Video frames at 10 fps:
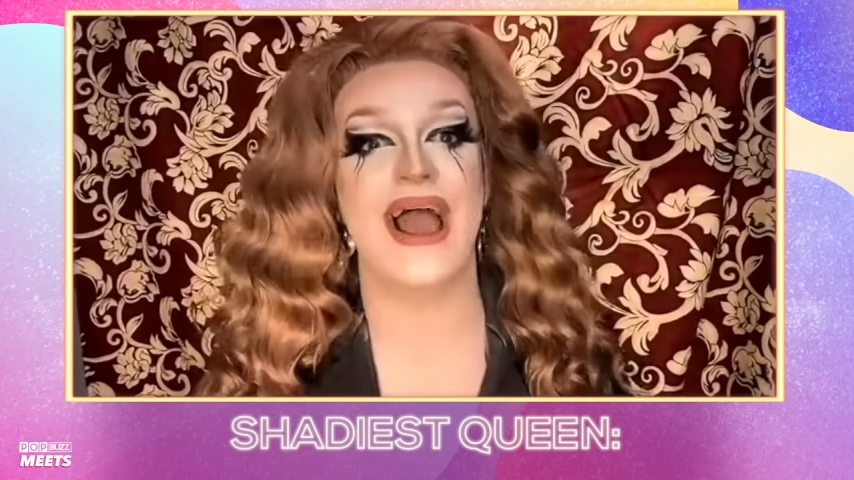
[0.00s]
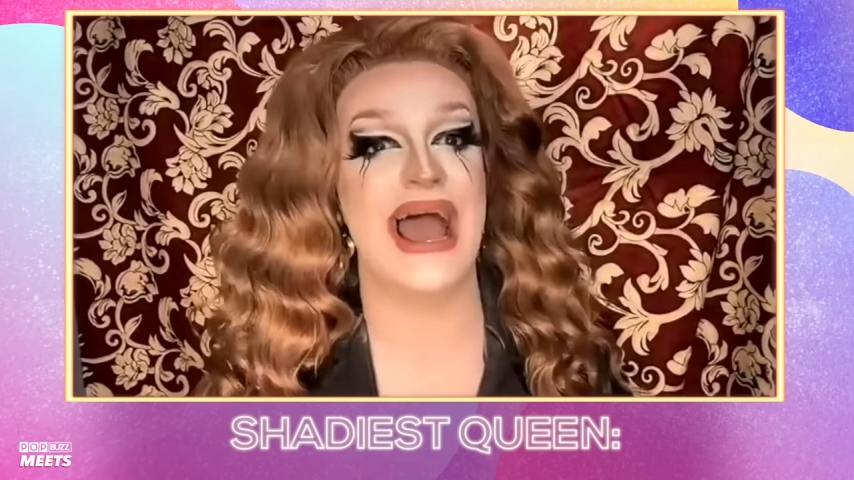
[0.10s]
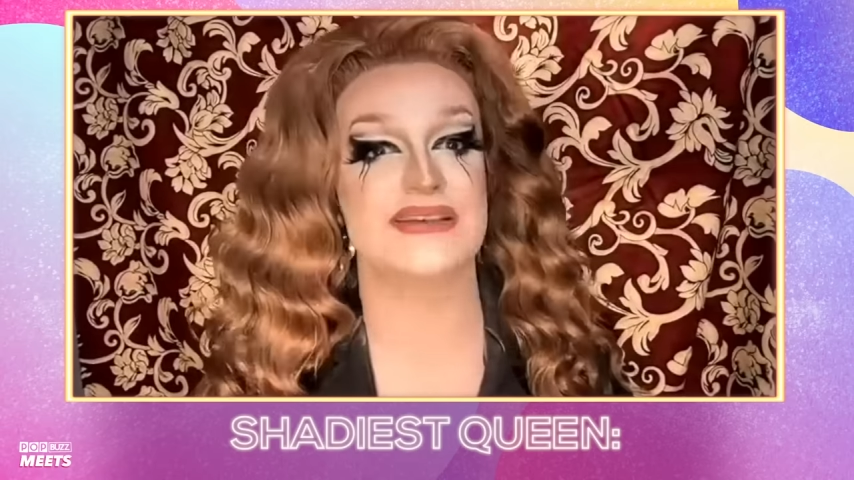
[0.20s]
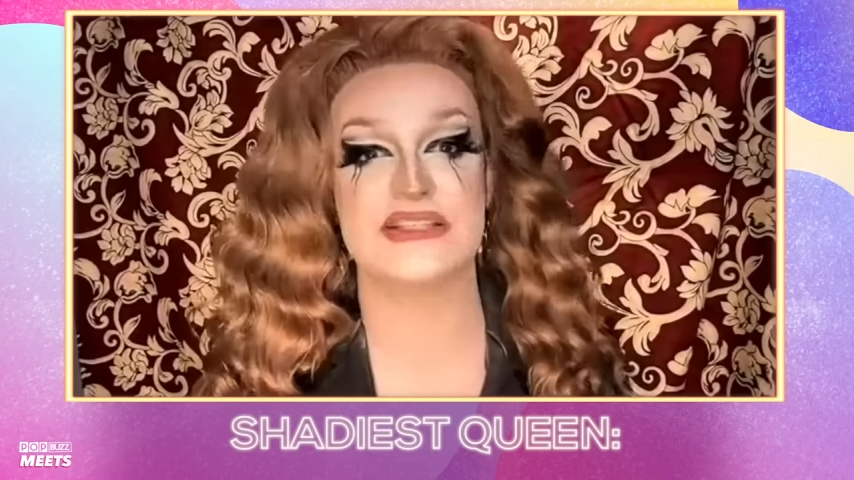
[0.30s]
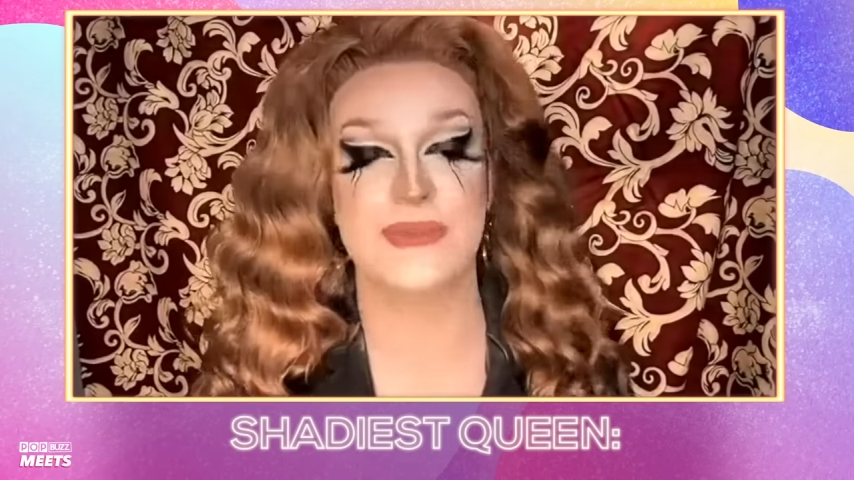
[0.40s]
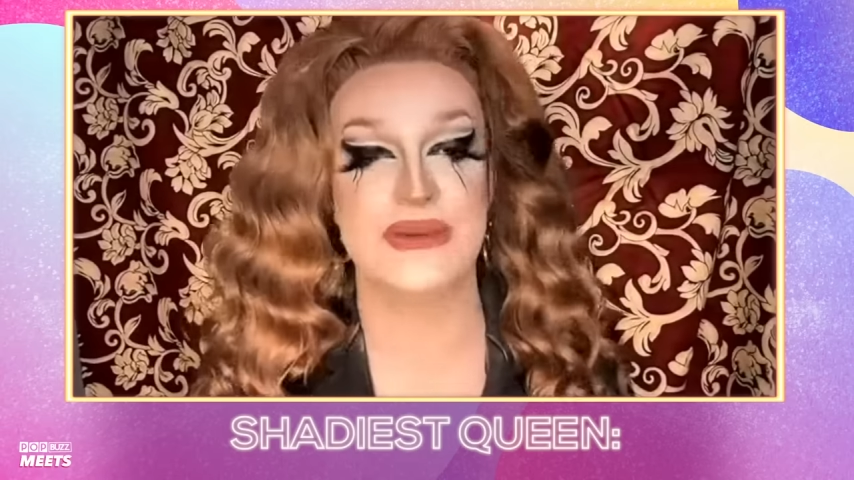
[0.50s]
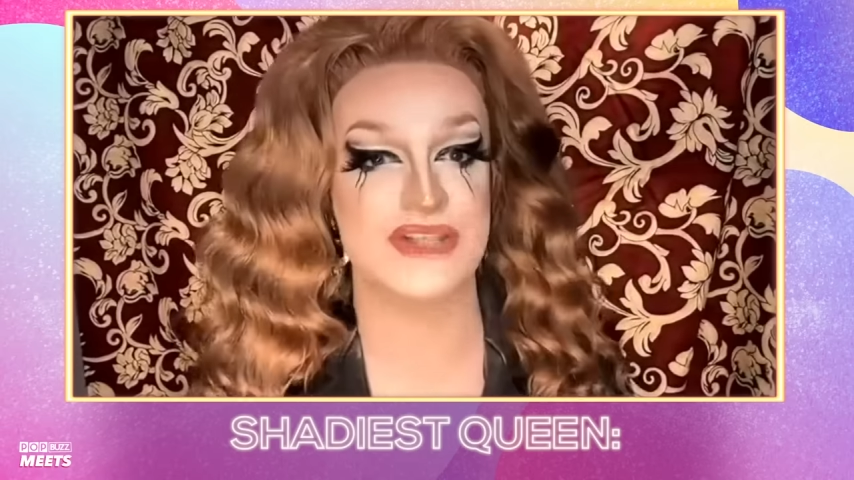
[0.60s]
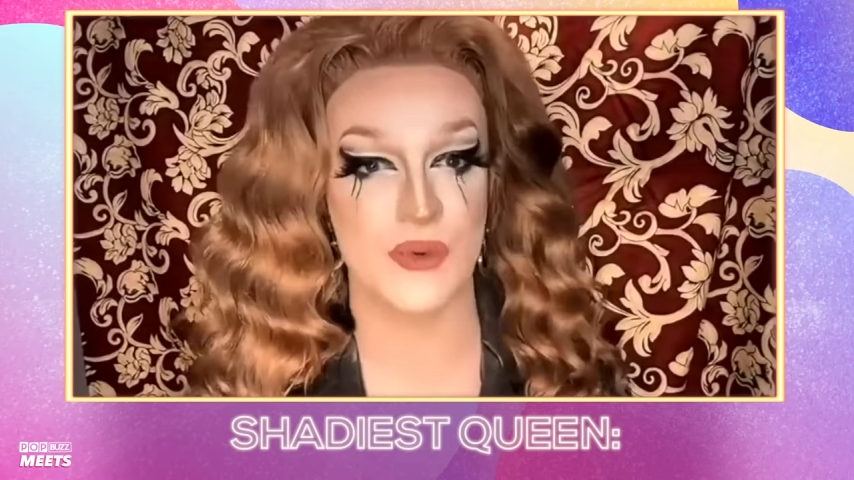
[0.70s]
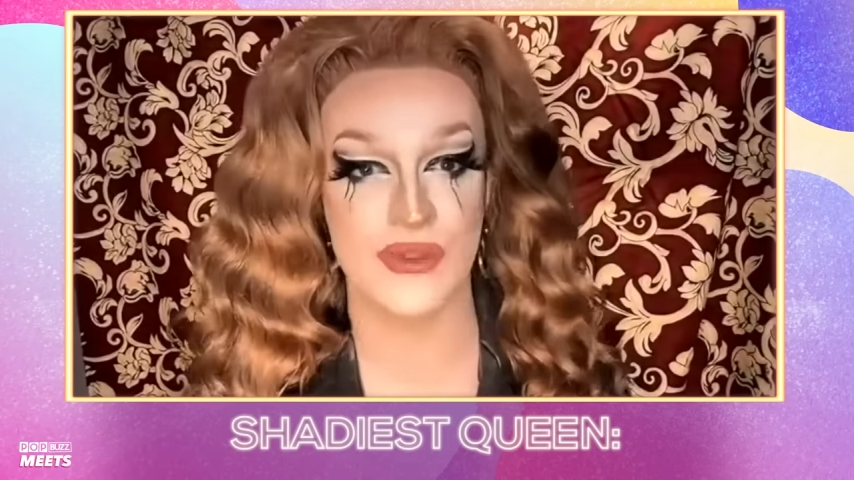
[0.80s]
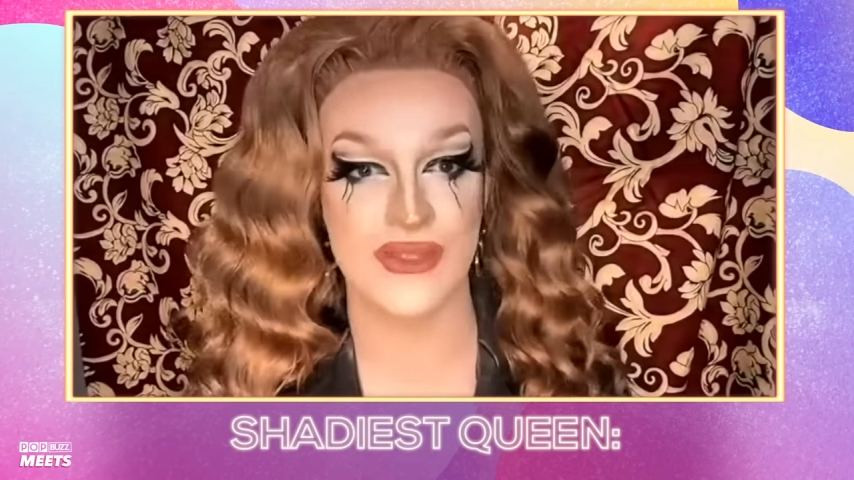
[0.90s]
has to be
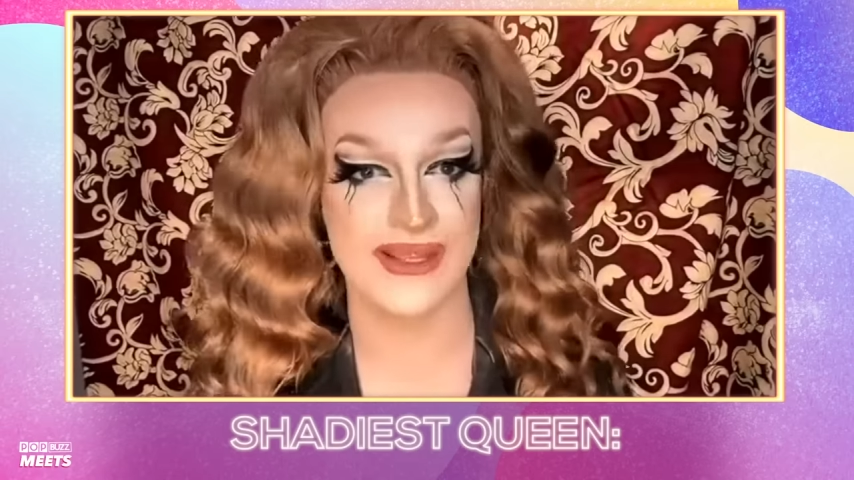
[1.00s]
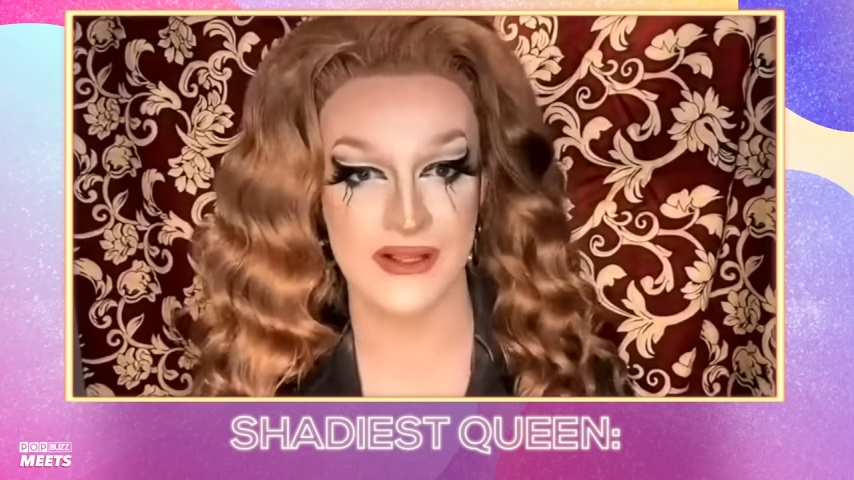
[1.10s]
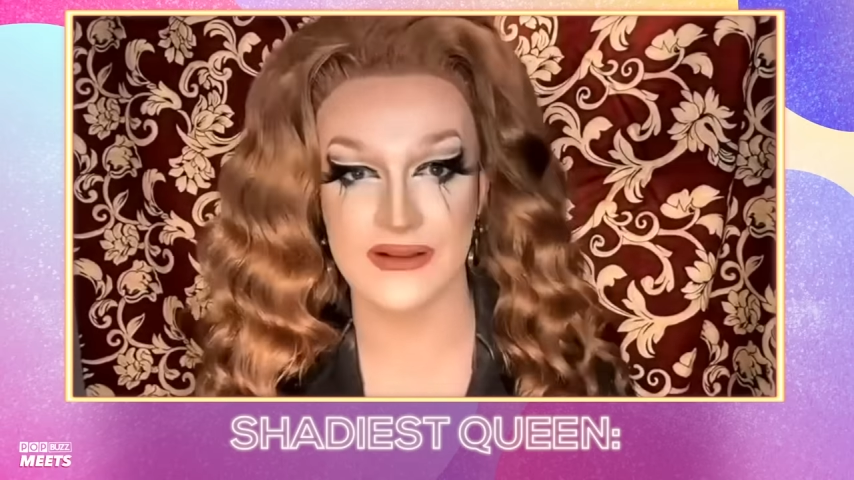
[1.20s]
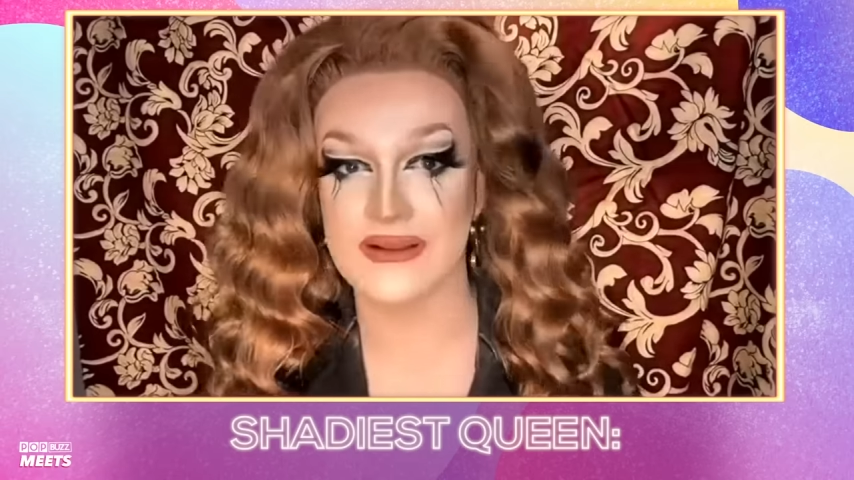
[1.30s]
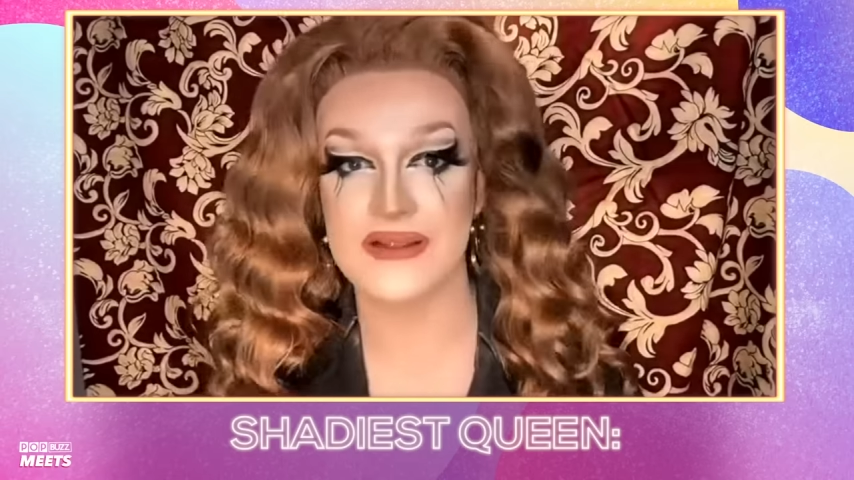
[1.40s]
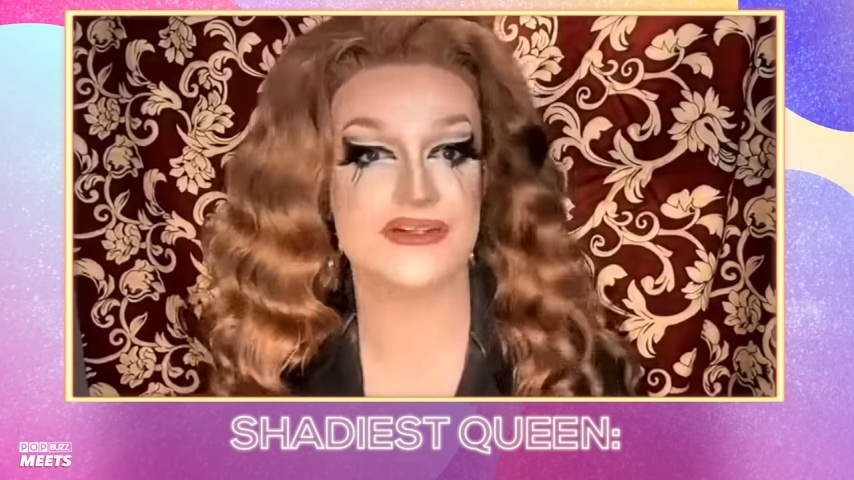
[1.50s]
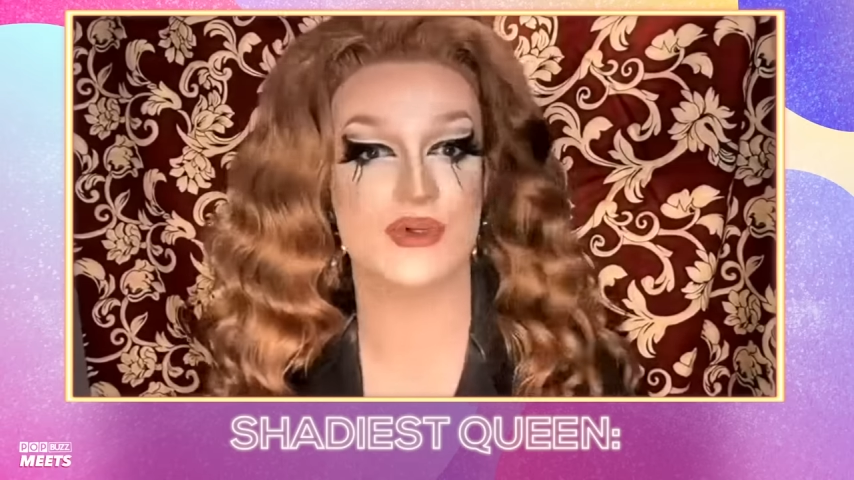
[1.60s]
done with a little